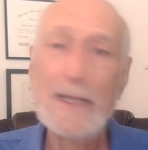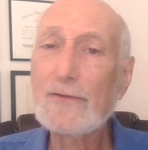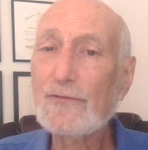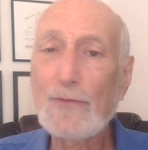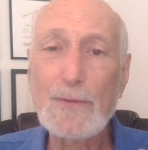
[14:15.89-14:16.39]

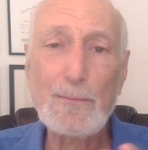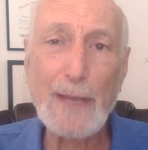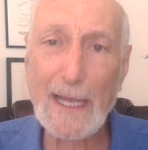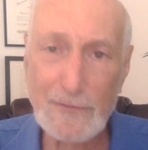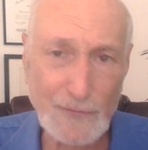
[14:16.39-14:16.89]
And so the
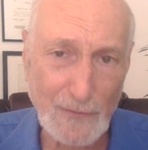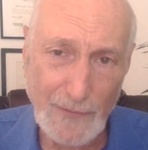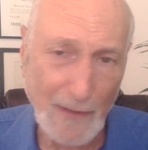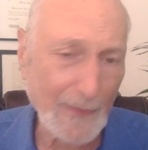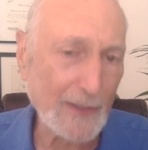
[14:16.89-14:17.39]
bats are
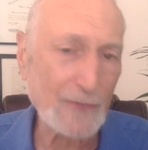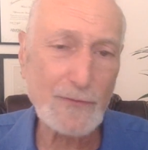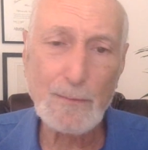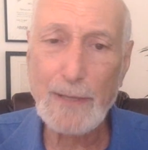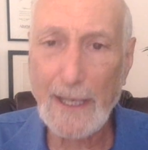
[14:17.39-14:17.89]
telling
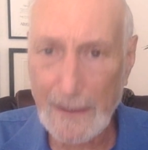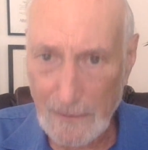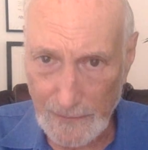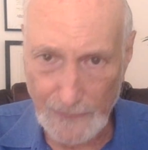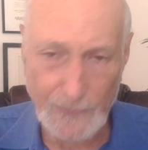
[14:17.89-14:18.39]
us, the
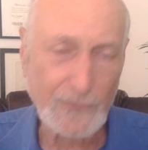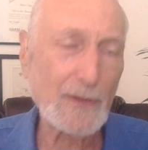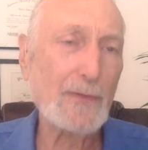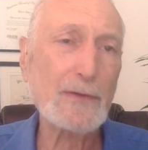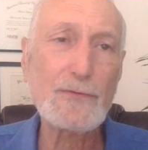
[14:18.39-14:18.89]
pangolins are
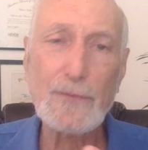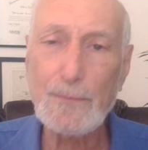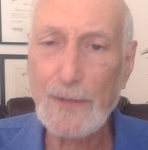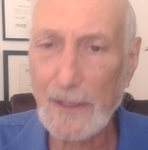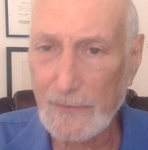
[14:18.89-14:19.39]
telling us,
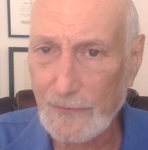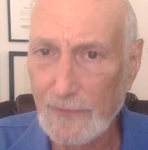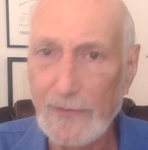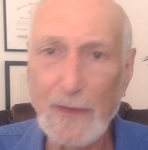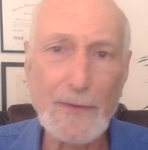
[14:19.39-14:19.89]
the pigs
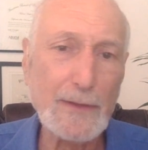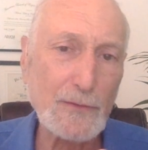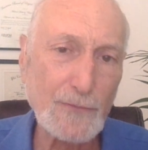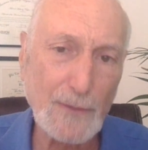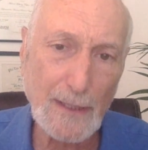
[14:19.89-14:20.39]
are telling
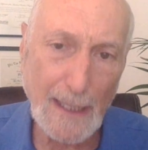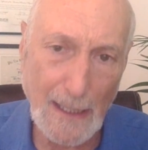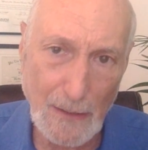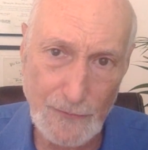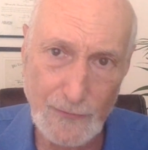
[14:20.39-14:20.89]
us, the
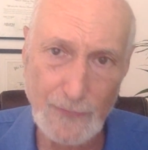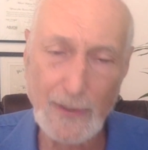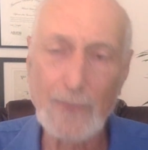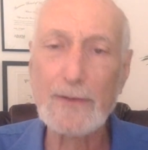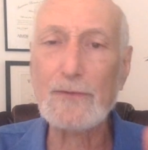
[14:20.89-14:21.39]
cows are
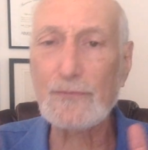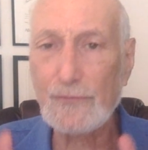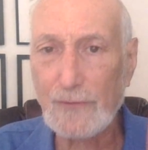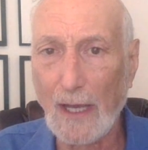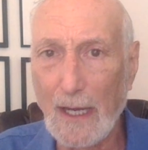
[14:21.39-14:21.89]
telling us,
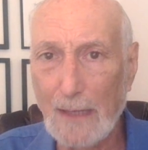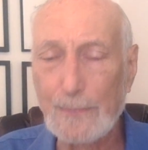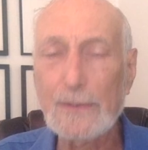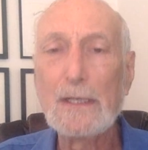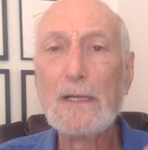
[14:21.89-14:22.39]
stop